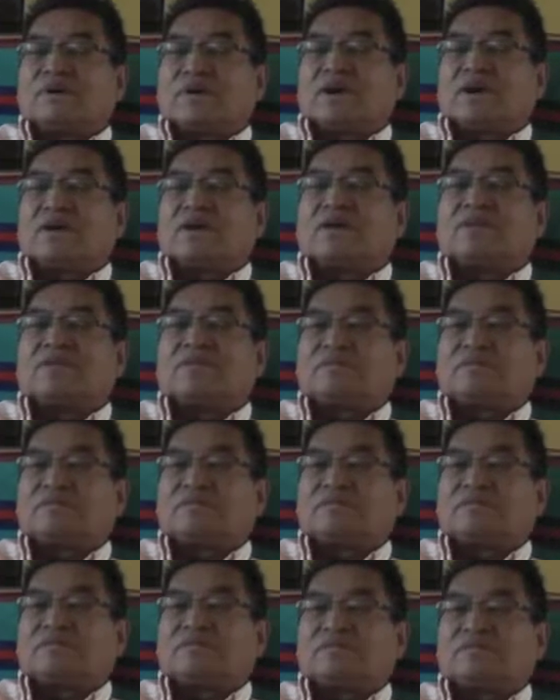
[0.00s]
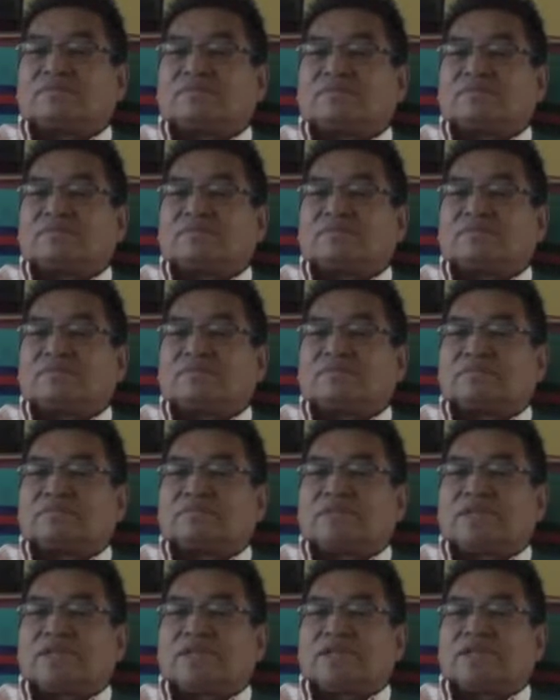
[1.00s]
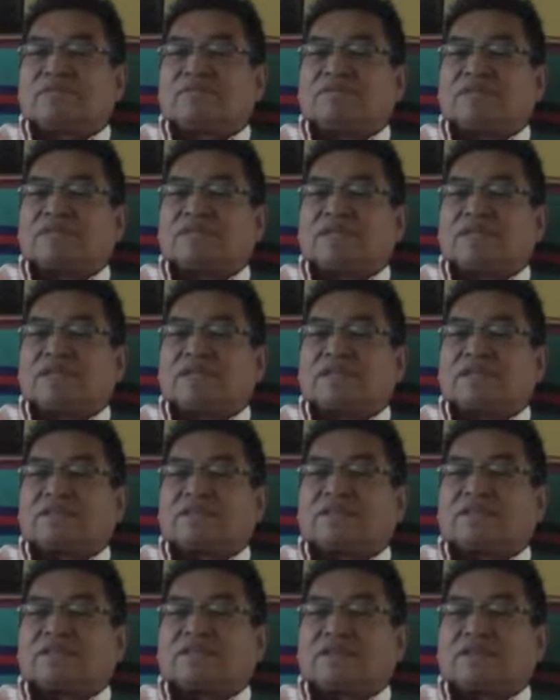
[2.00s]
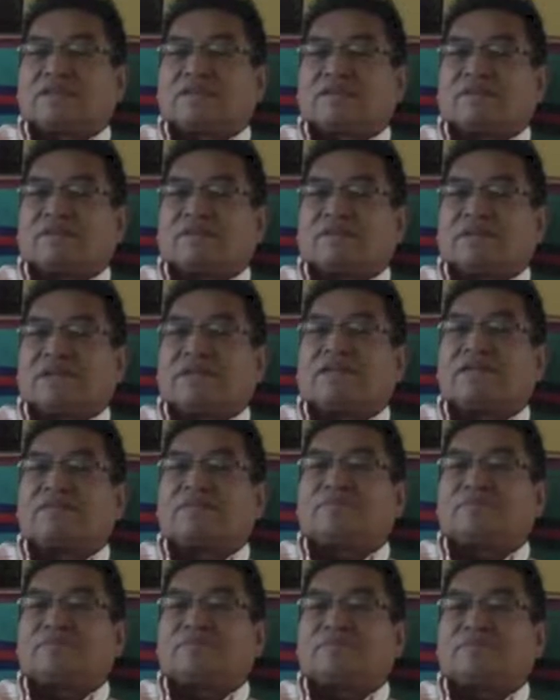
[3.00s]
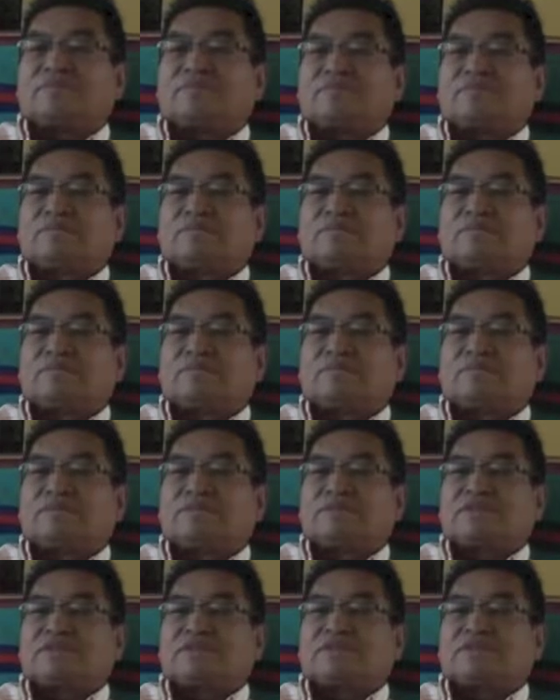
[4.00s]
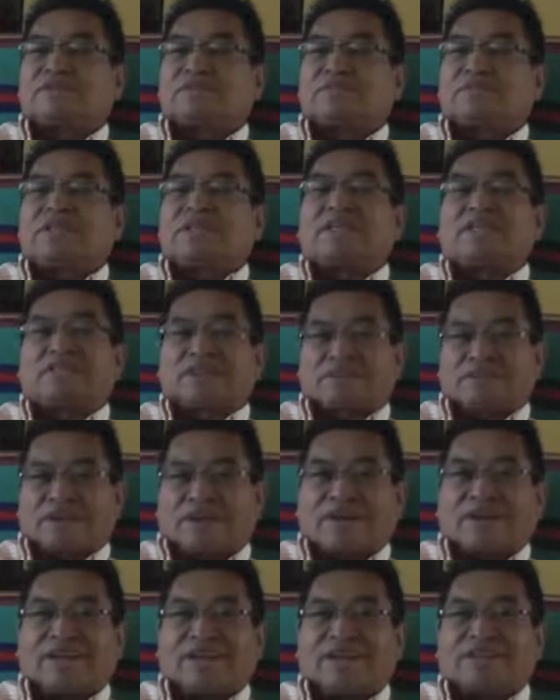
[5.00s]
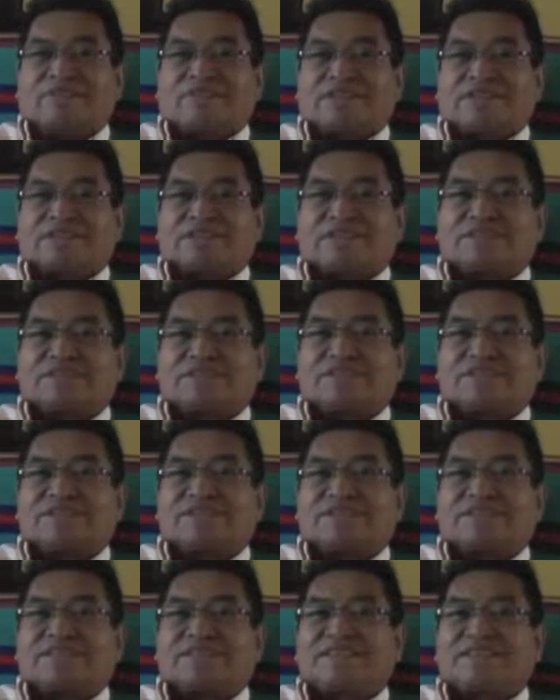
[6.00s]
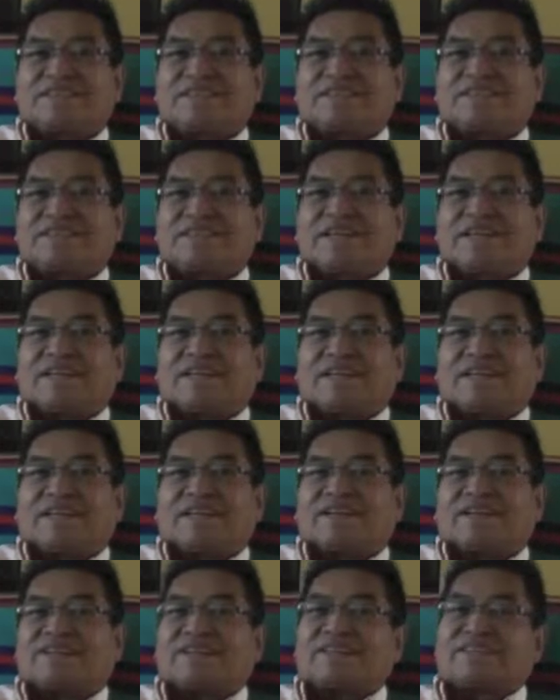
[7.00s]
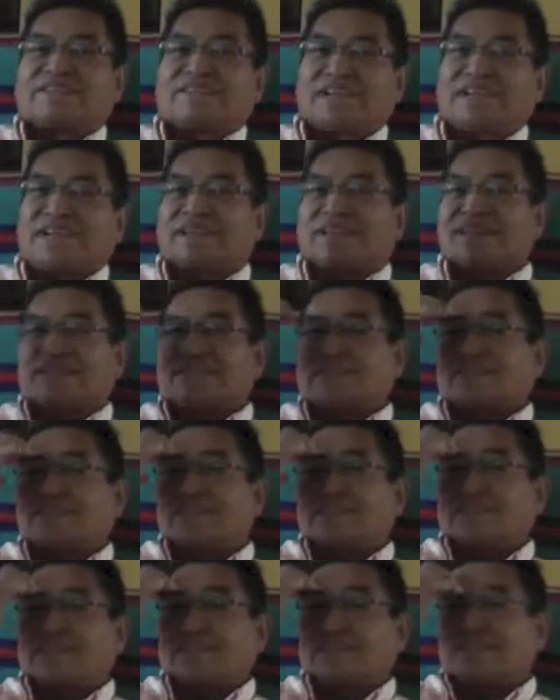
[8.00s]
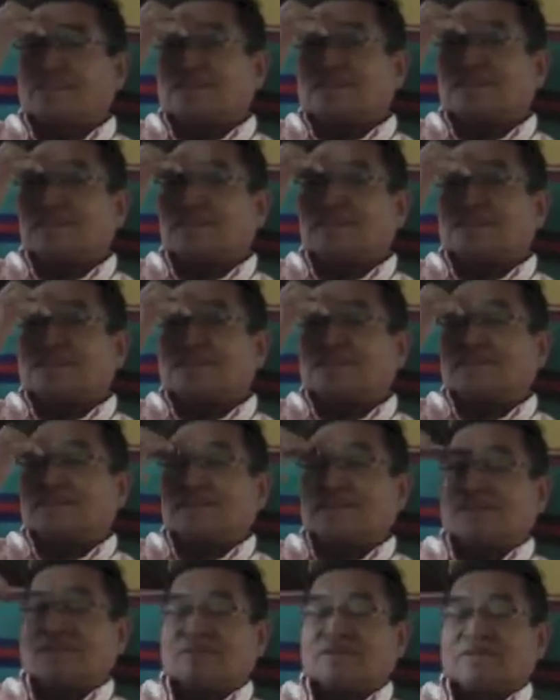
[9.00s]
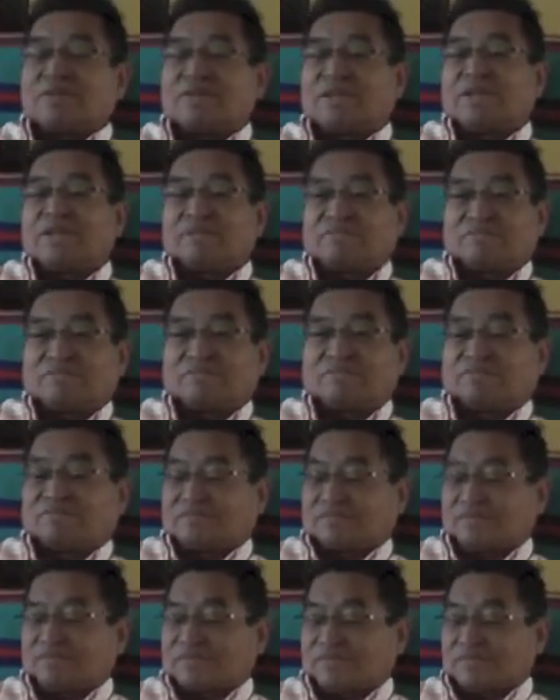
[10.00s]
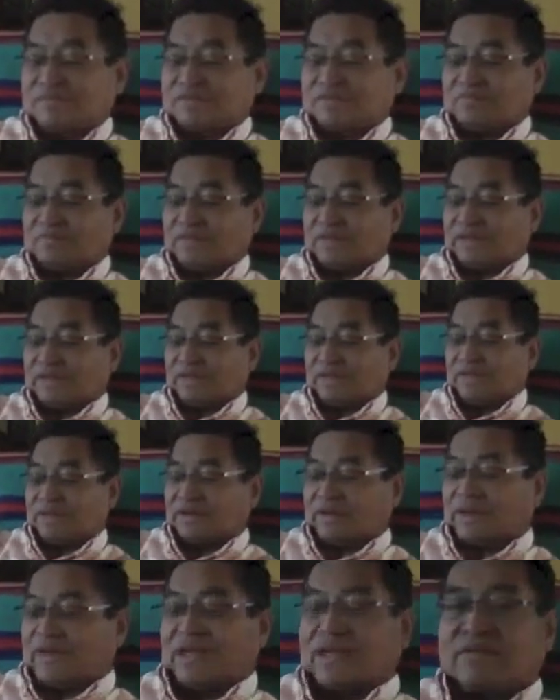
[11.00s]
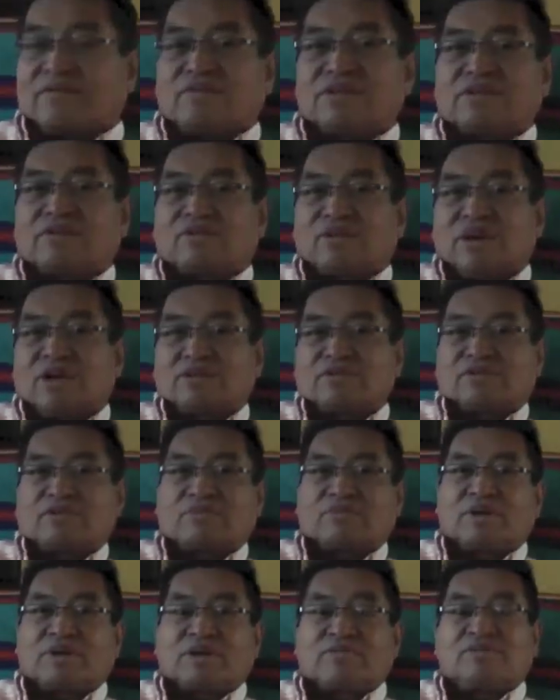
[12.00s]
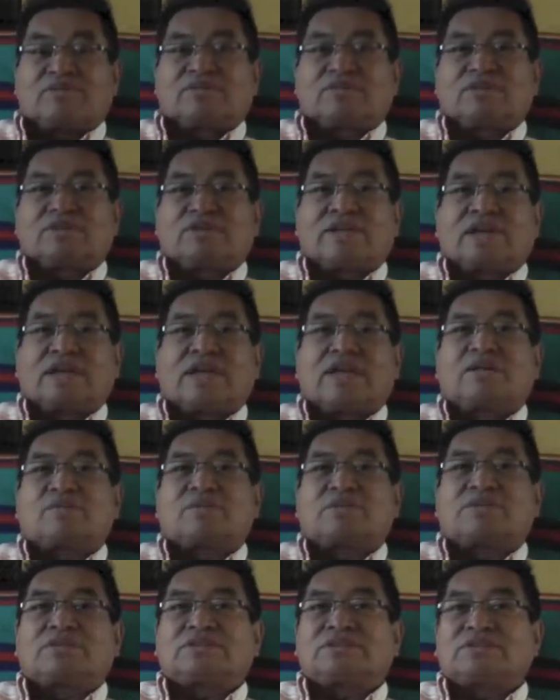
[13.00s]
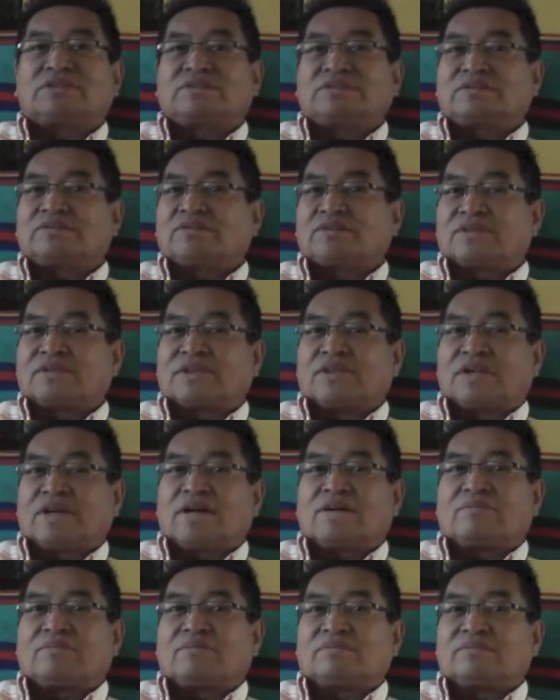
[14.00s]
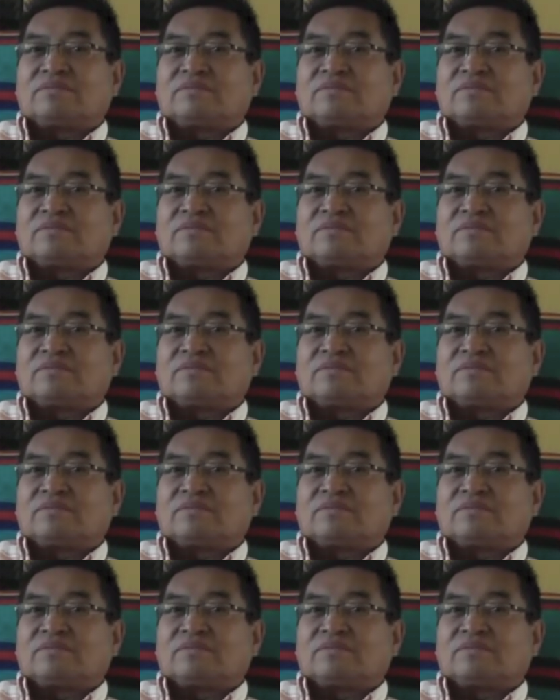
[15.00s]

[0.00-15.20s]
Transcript: Our belief is that, they speak our language and they can understand us. So when we pray in our language, we also pray to the animals too for their help.